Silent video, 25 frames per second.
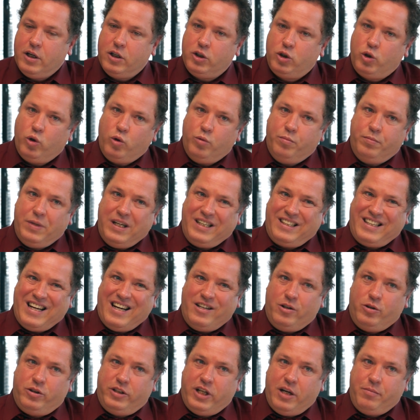So, but
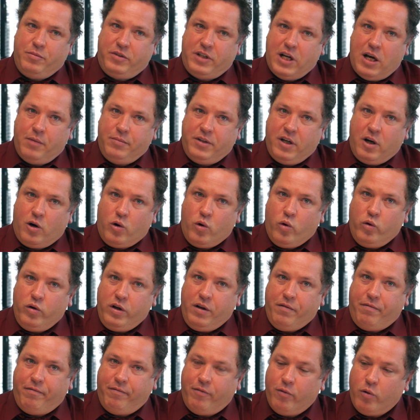at the same time, there are
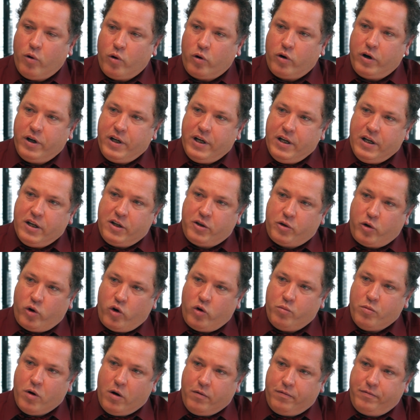only 4 in
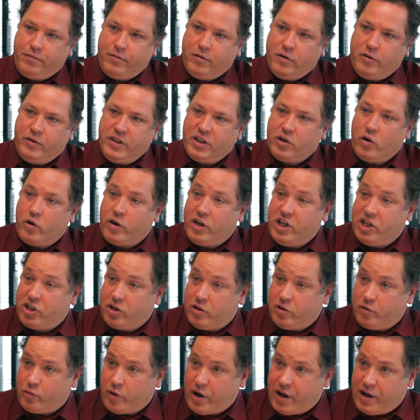terms of
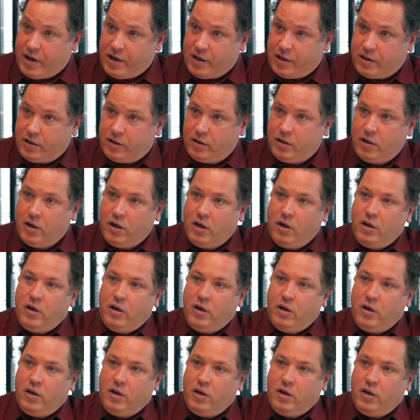recognition rate,